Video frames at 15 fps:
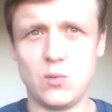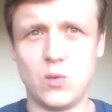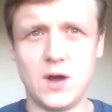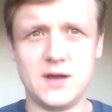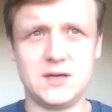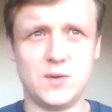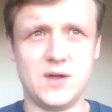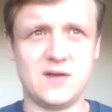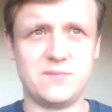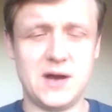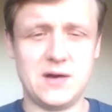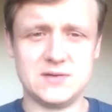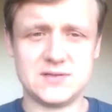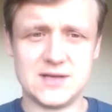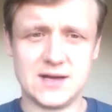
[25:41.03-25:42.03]
Why do we have
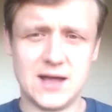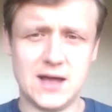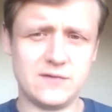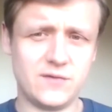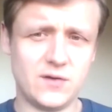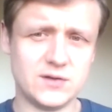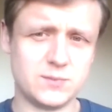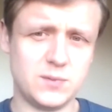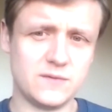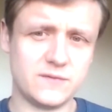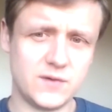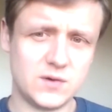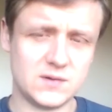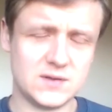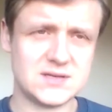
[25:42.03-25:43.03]
parents that can't afford to put
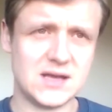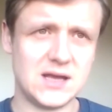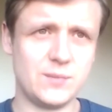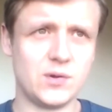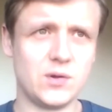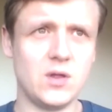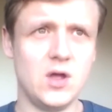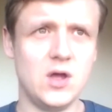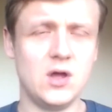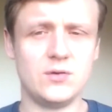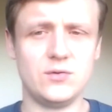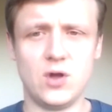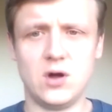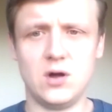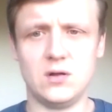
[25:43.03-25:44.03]
food on the table?
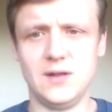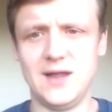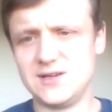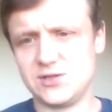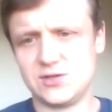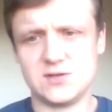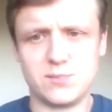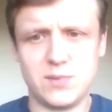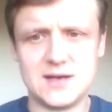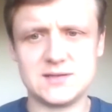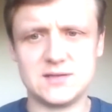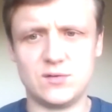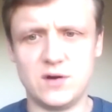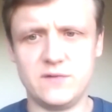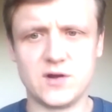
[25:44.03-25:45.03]
Not let's just
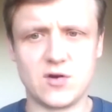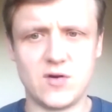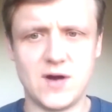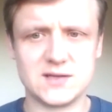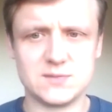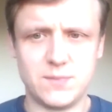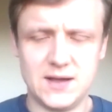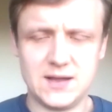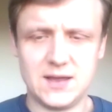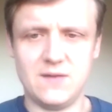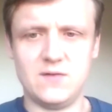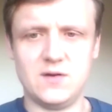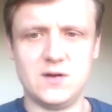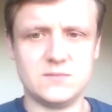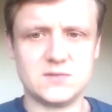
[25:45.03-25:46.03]
plaster over cracks by
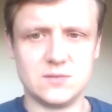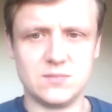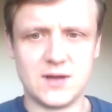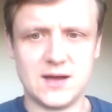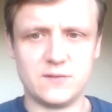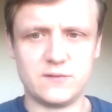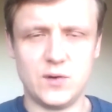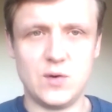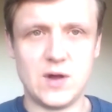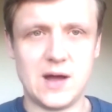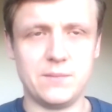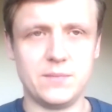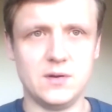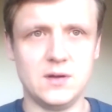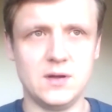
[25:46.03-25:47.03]
giving them some kind of food
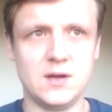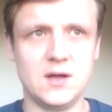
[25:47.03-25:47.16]
hamper.